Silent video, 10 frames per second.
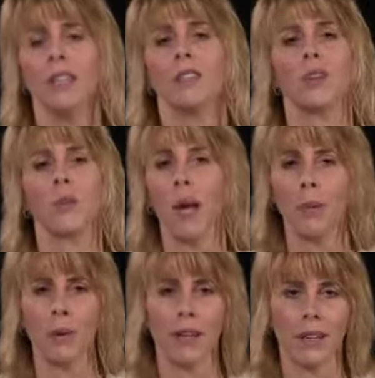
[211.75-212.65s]
So
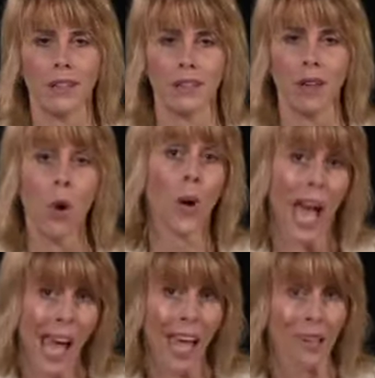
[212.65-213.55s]
paper is
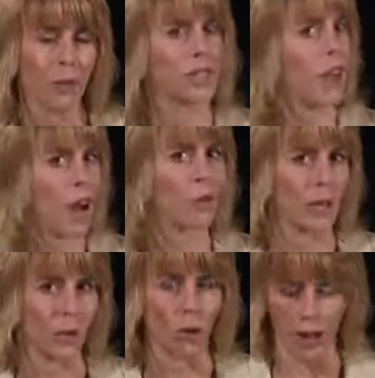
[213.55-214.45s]
okay, but not
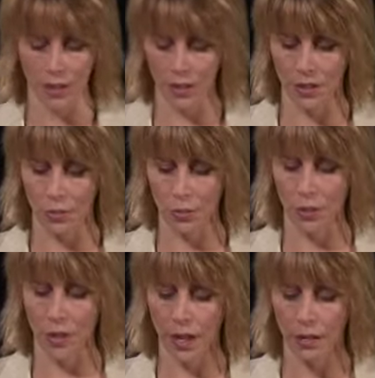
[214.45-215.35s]
required for
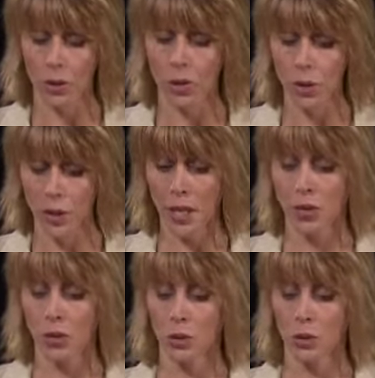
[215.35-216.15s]
the creation,